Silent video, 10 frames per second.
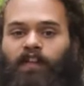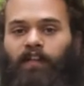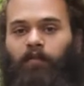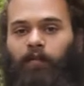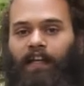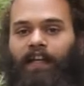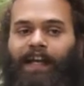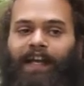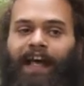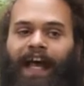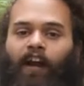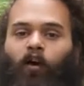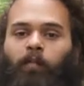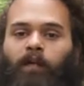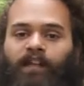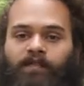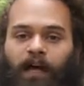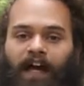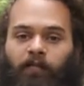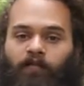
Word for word: a little bit and open the spine